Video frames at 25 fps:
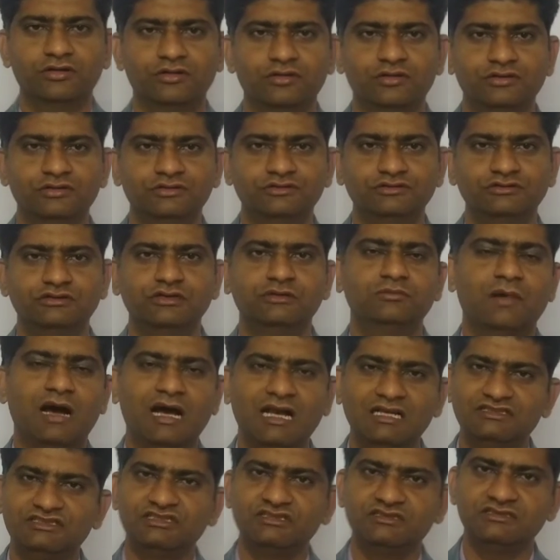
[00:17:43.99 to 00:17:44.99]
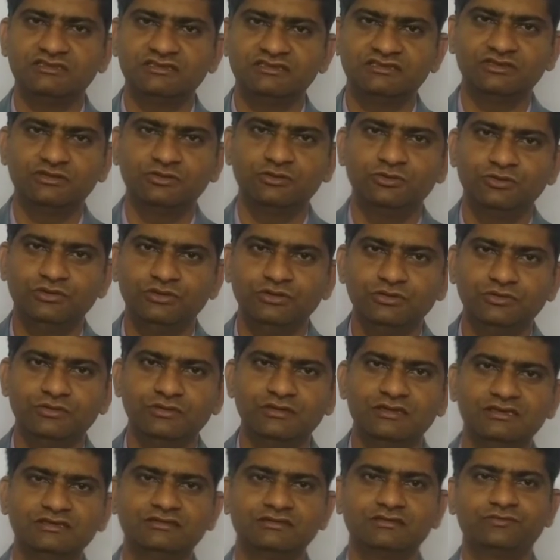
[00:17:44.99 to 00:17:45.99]
So my suggestion to you
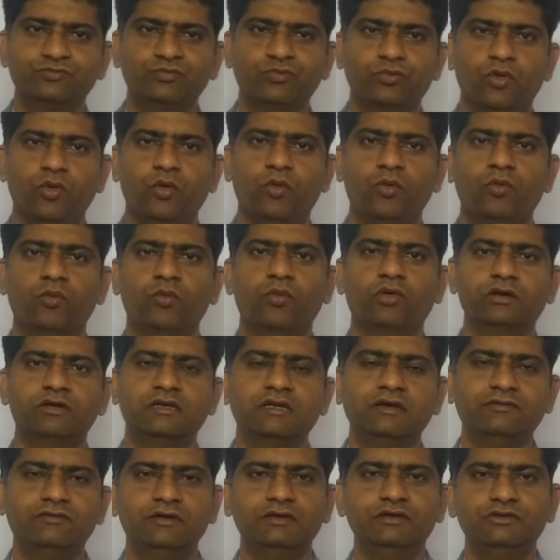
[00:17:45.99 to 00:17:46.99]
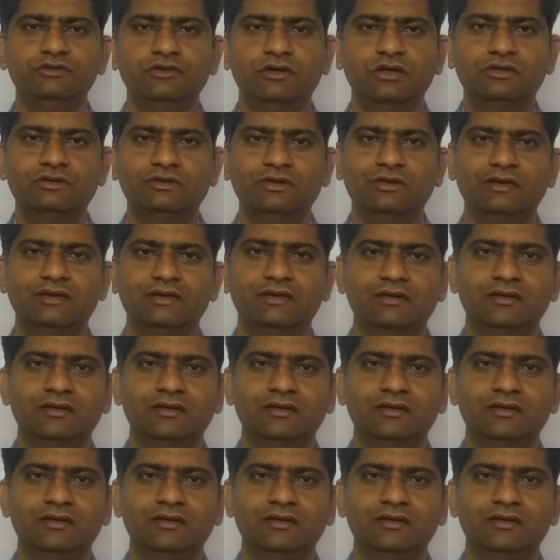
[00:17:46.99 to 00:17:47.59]
is, whatever you are doing,